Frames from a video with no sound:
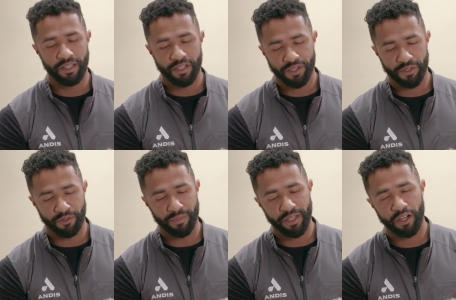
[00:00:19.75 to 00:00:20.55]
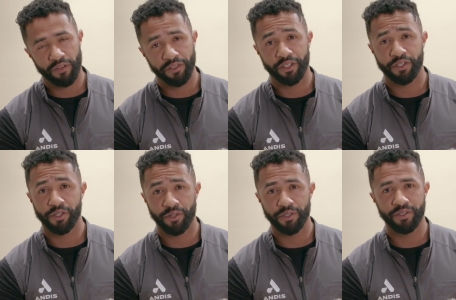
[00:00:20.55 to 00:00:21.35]
So me and Harvey are going to
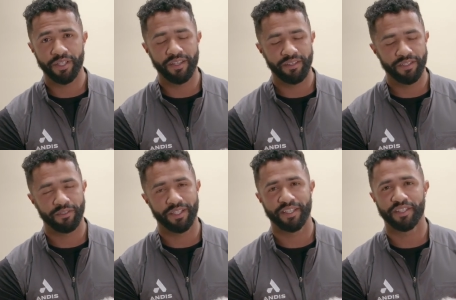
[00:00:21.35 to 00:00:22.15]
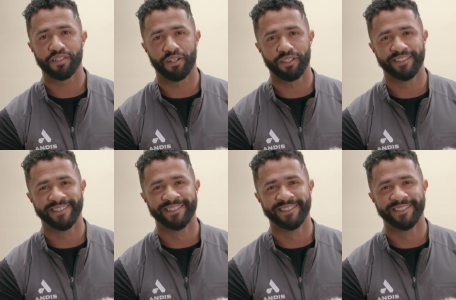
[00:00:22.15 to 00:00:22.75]
show you today, so let's get started.